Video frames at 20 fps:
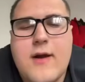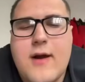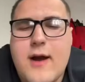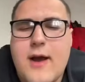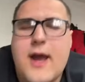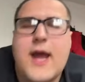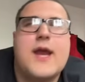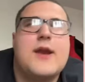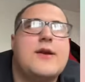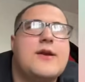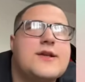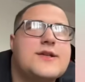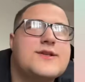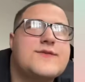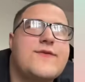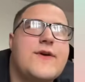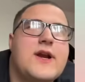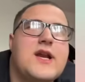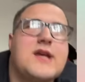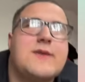and it's
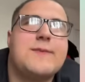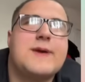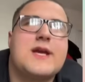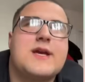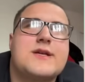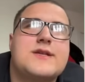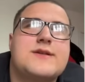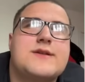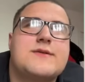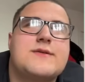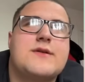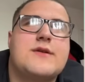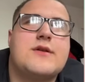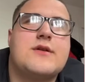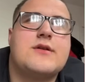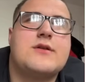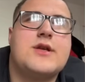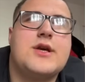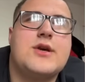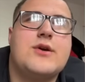funny because
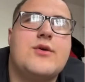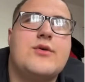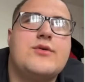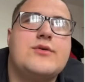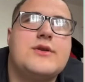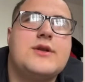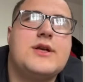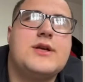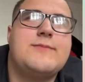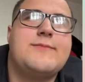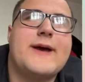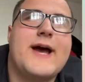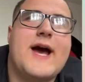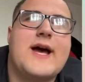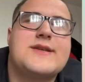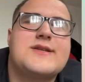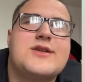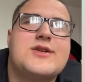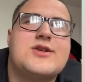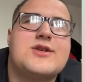the only
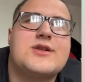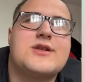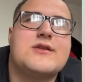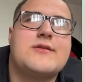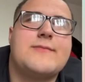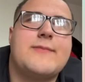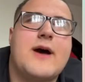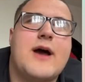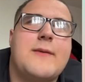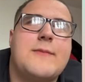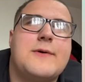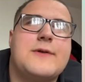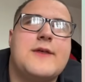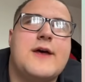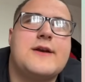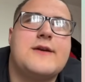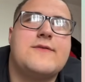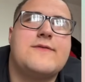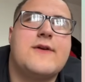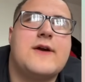passages in the Bible
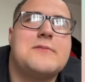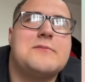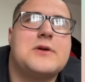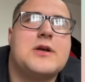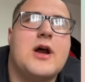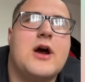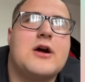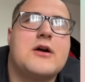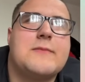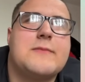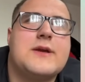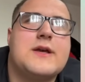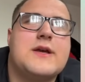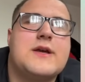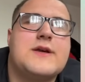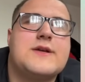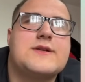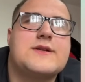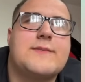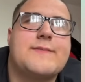that defend monogamy
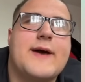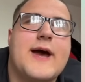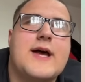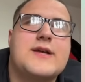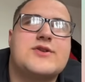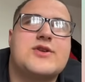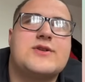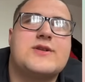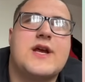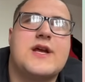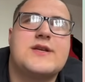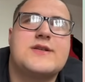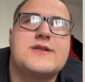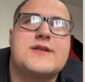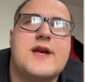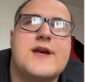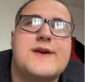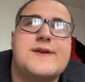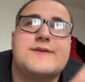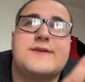is a passage that
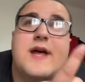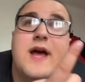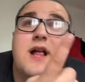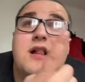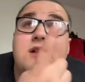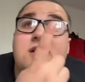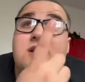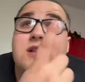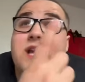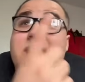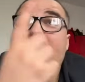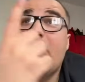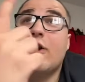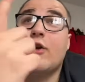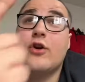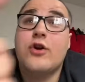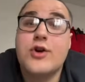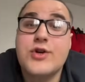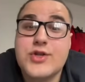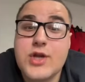says that
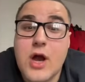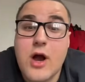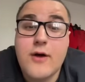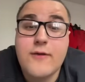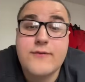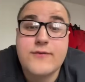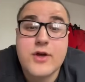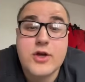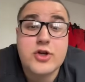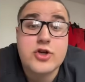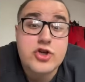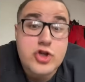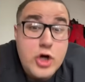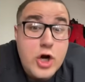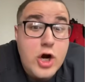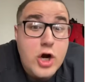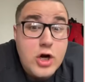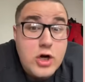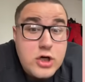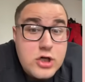leaders of the
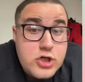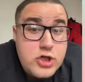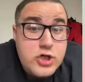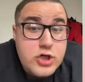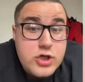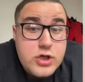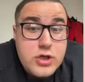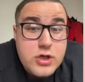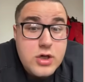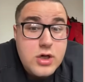church,